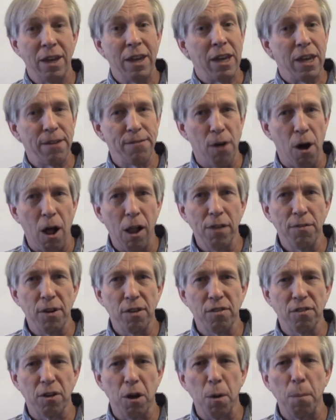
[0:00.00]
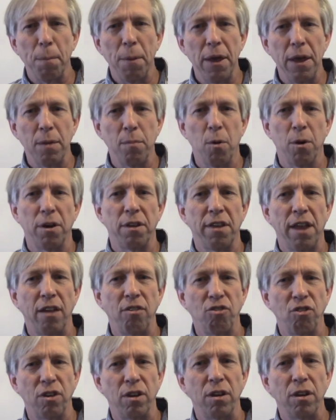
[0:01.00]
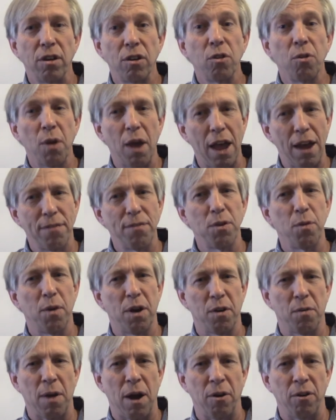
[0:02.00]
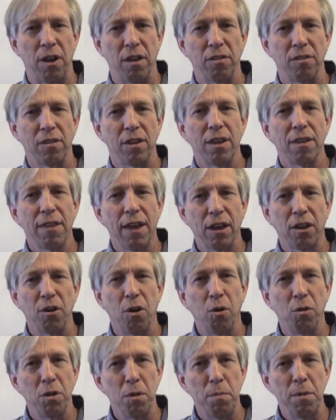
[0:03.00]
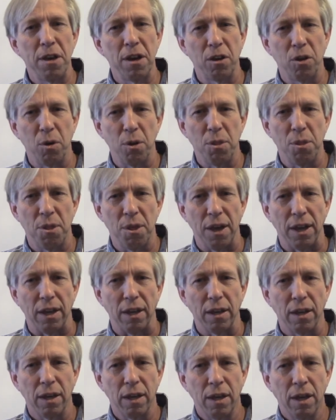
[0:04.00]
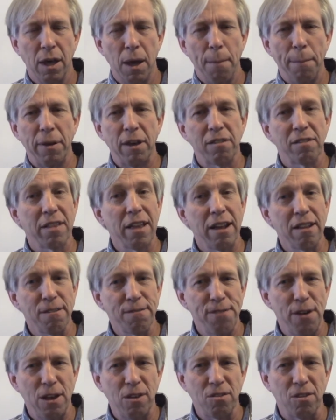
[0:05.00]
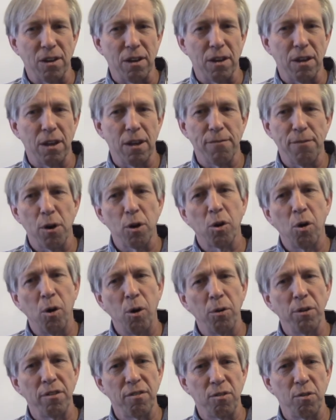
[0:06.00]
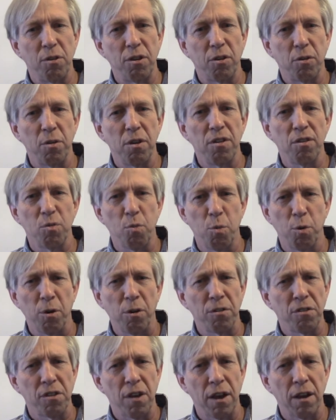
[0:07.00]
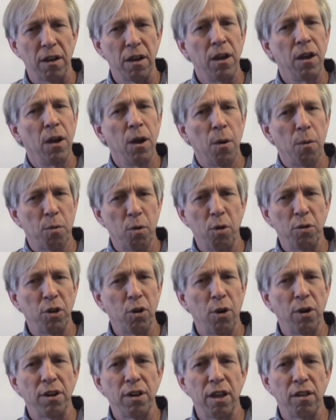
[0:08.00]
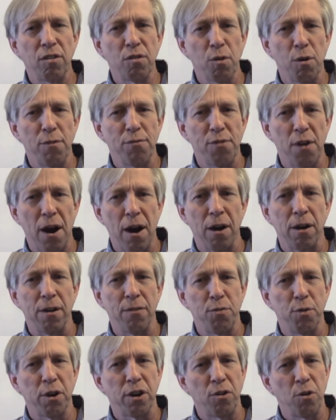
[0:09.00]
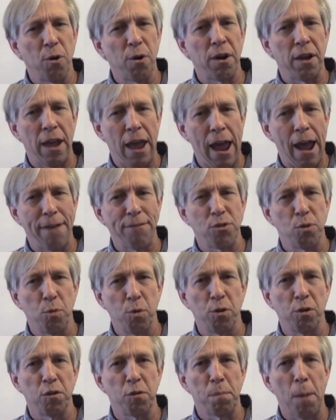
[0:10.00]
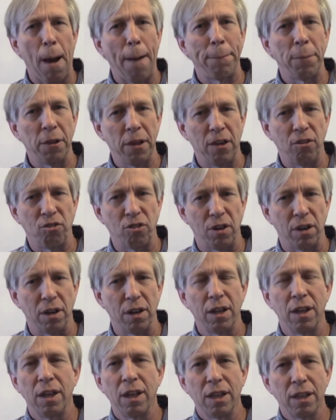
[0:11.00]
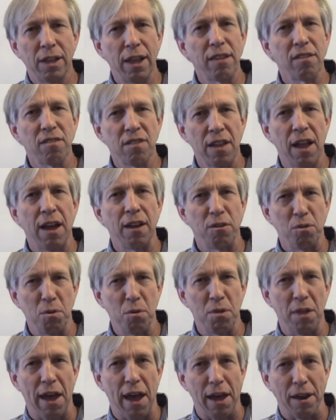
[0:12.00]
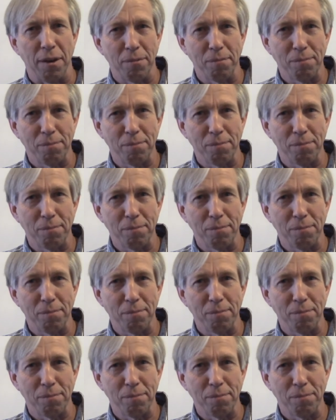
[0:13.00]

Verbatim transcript: If all of us start paying more attention to everyone around us, that can only be a good thing. Because let's face it, if our goal is to decrease world suck, we're only going to get so far if we're ignoring half the world's population. Let's not do that.